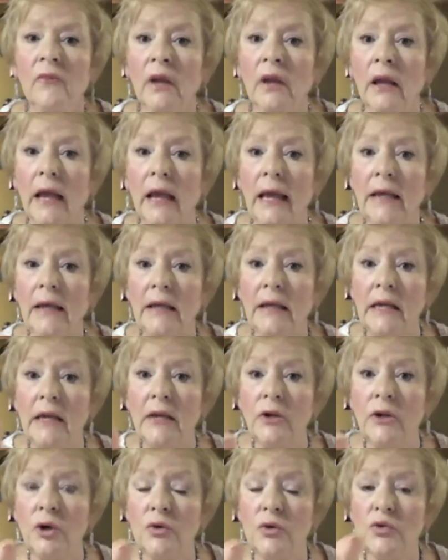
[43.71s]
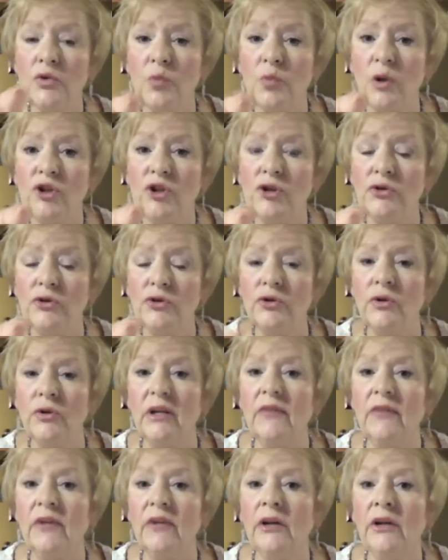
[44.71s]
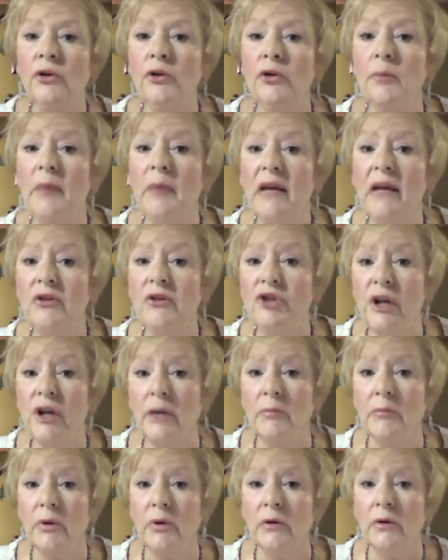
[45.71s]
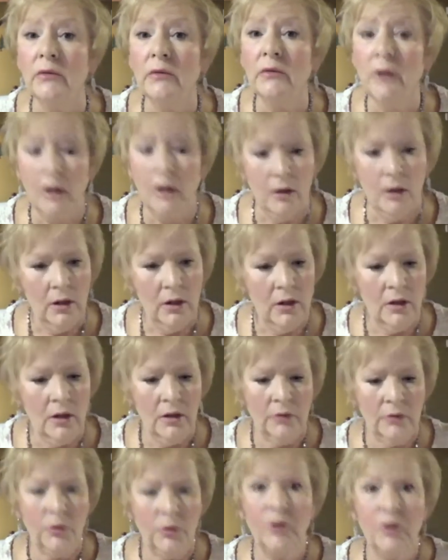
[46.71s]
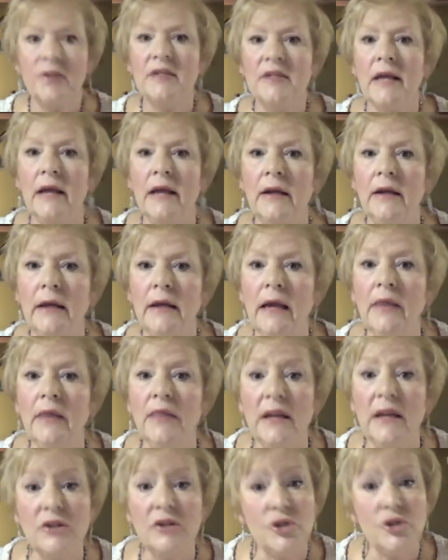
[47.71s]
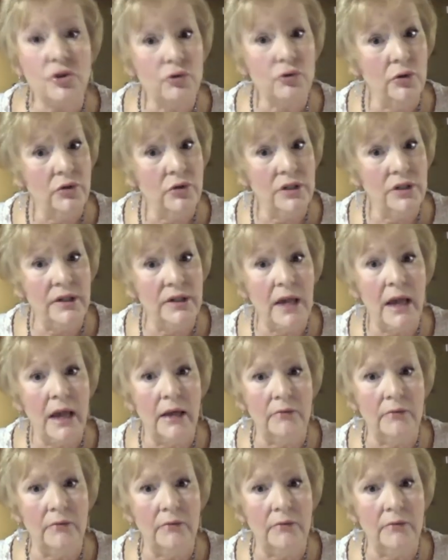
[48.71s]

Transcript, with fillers: and he knows what you do even in your bedchamber. I'm going to say it again. That's true today.